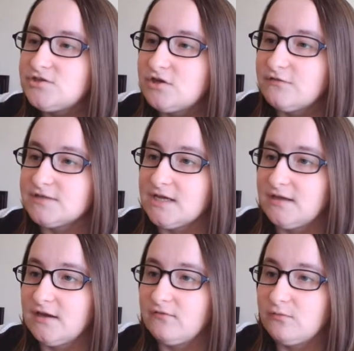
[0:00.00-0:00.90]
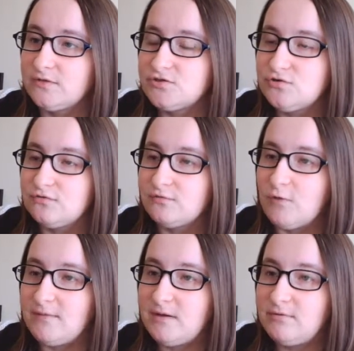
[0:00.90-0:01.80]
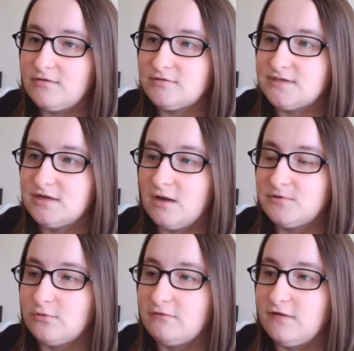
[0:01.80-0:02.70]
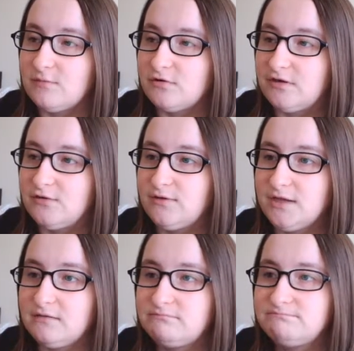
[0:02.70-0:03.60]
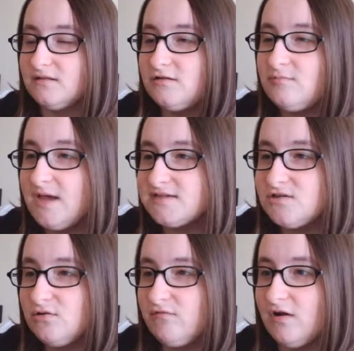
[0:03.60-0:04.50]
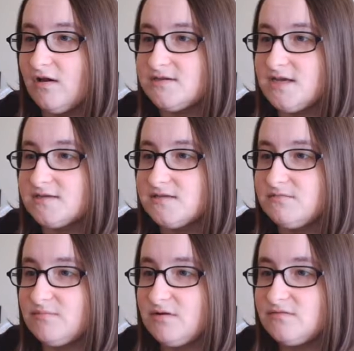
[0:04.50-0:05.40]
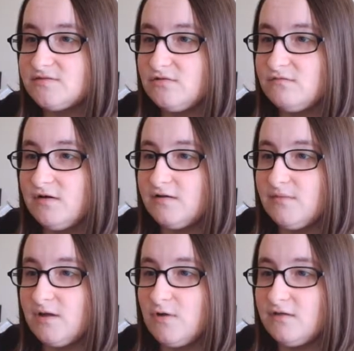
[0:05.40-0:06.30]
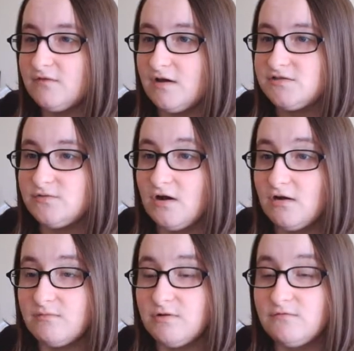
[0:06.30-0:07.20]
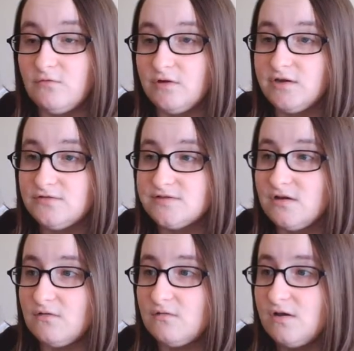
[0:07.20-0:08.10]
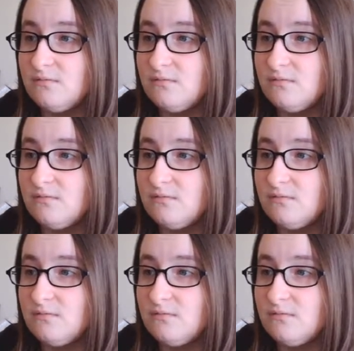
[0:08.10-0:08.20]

I the jerk for telling everyone the truth why my brother didn't come to our family reunion? A little backstory for context. My brother's girlfriend and my wife got into an argument four years ago.